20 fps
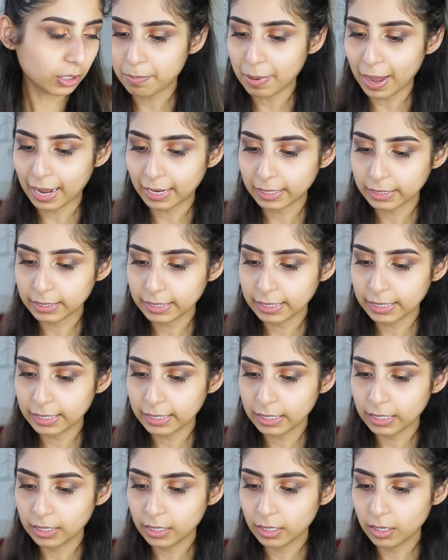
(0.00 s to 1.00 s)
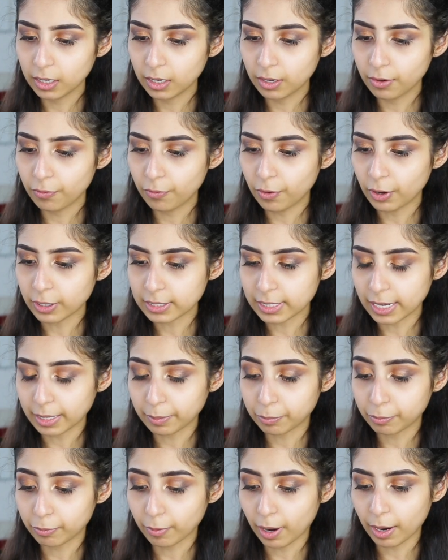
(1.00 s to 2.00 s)
Backlit First
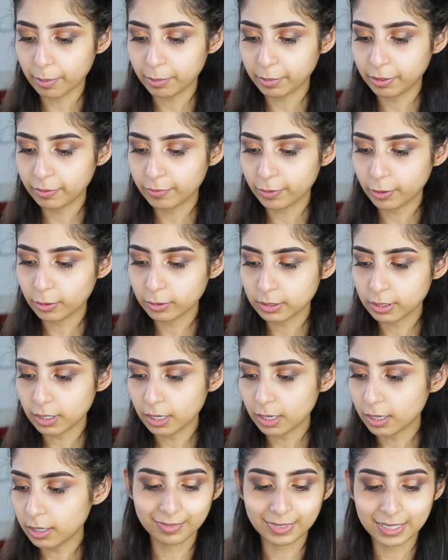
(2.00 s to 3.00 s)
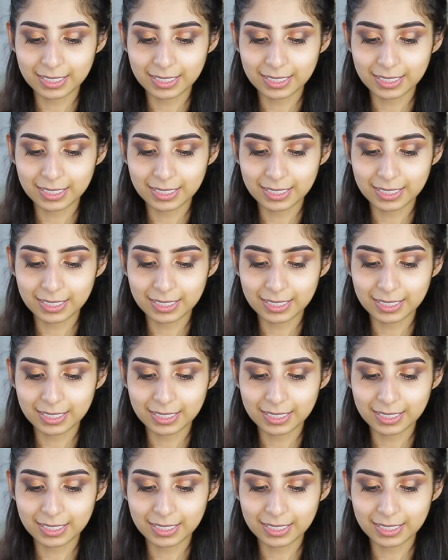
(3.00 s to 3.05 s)
Light Priming Filter.